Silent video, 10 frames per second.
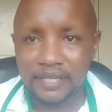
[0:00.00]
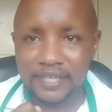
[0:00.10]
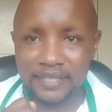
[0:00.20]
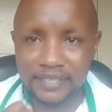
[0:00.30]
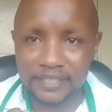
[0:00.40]

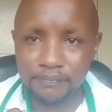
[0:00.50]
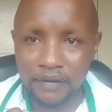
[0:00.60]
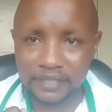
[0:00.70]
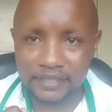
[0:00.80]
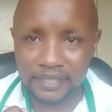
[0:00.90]
This
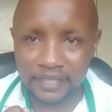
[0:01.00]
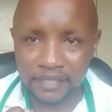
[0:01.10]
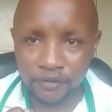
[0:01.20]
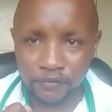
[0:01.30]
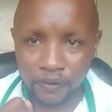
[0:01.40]
marks the end
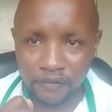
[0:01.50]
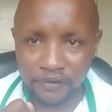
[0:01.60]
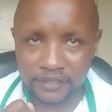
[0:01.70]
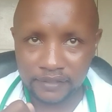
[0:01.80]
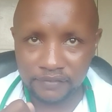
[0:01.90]
of our
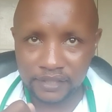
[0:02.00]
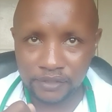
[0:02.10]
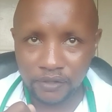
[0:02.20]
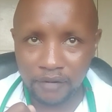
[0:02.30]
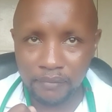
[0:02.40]
first
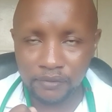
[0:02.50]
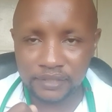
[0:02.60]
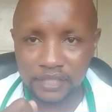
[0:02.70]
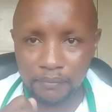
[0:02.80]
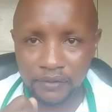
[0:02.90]
video about
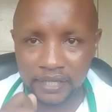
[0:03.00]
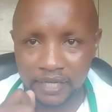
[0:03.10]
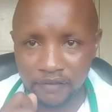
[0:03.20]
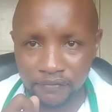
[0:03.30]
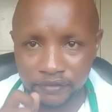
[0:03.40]

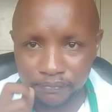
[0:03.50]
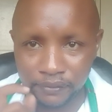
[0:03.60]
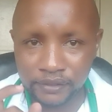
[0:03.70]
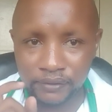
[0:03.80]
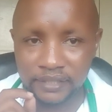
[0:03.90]
Salmonella food
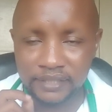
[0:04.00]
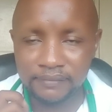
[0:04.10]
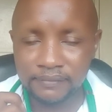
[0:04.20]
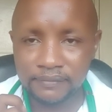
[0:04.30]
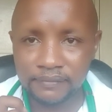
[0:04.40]

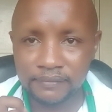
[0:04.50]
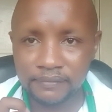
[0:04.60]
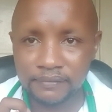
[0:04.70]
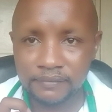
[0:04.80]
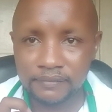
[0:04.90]
poisoning,
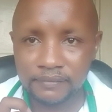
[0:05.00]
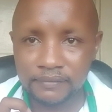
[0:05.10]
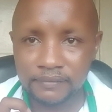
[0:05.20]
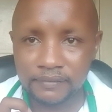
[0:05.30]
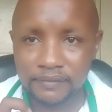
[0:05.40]

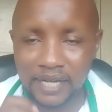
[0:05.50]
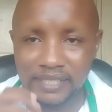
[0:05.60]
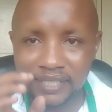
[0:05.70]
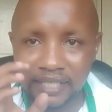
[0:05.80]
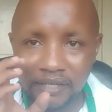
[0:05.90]
and
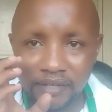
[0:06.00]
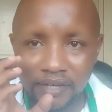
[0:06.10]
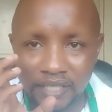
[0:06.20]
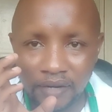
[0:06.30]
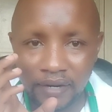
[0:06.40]

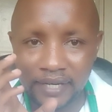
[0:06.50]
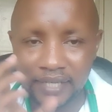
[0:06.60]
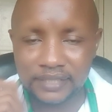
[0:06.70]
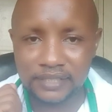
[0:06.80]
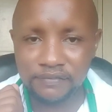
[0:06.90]
in our
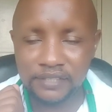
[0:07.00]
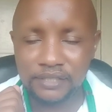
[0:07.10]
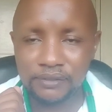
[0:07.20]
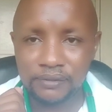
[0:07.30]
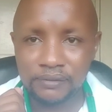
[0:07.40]
next
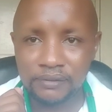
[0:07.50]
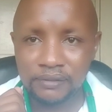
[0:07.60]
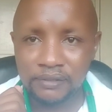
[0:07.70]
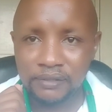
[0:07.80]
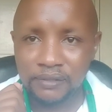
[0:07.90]
video
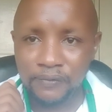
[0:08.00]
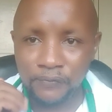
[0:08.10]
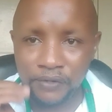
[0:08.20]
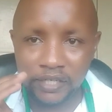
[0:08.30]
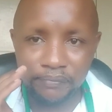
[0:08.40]

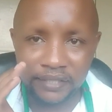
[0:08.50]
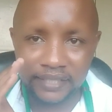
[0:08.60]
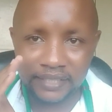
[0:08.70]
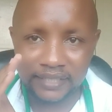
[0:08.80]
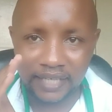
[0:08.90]
we'll be
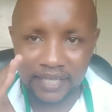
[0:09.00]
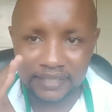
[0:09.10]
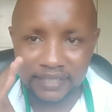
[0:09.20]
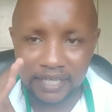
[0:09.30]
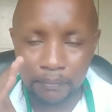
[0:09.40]

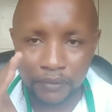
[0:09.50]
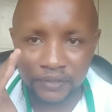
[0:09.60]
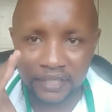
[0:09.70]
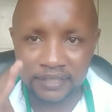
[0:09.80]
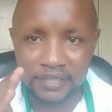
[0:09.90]
discussing about
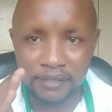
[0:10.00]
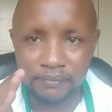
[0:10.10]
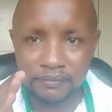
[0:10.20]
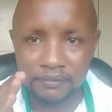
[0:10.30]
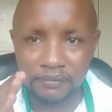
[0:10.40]
the
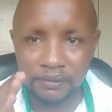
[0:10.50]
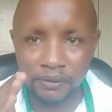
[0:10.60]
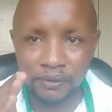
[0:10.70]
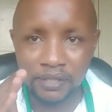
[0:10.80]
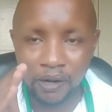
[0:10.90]
same,
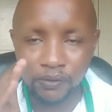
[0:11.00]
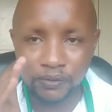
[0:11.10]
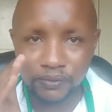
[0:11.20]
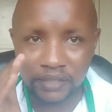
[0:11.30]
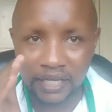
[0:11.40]
on how
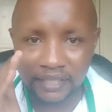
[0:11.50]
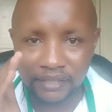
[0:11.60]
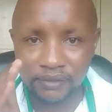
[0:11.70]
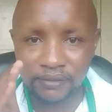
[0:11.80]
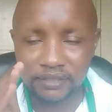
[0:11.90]
to
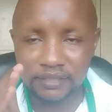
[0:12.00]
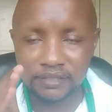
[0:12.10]
diagnose,